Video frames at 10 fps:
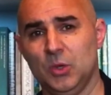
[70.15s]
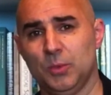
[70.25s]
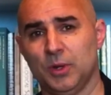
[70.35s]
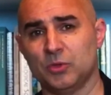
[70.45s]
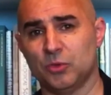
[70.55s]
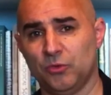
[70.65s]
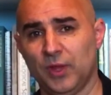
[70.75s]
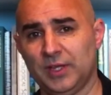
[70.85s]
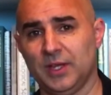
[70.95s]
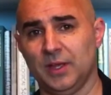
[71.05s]
when I was
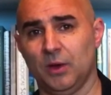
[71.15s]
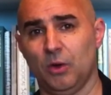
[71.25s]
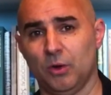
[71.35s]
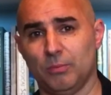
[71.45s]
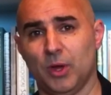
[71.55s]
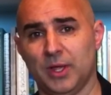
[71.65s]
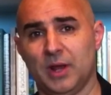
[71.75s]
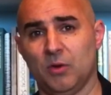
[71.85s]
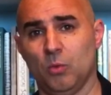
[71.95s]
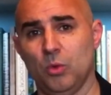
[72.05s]
reflecting on my
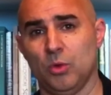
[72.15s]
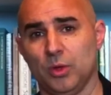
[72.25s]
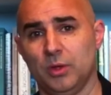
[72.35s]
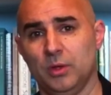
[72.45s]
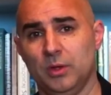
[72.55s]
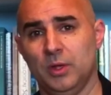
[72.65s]
current work